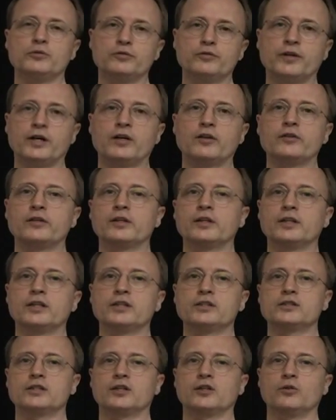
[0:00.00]
Follow the
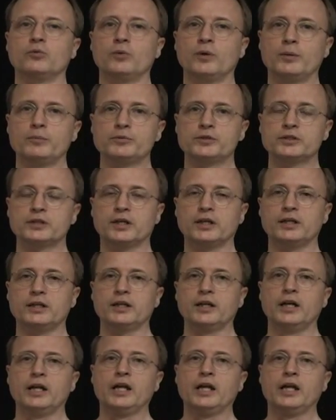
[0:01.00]
links on the website,